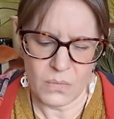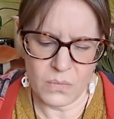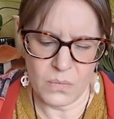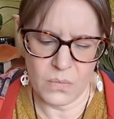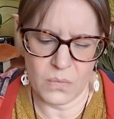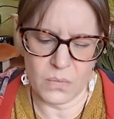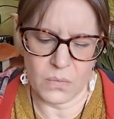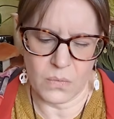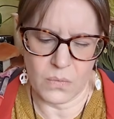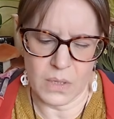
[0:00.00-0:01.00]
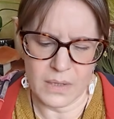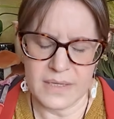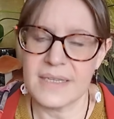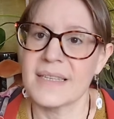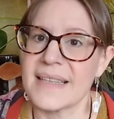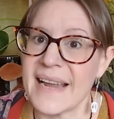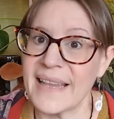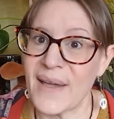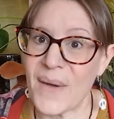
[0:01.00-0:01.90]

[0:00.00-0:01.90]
Ooh, this is slightly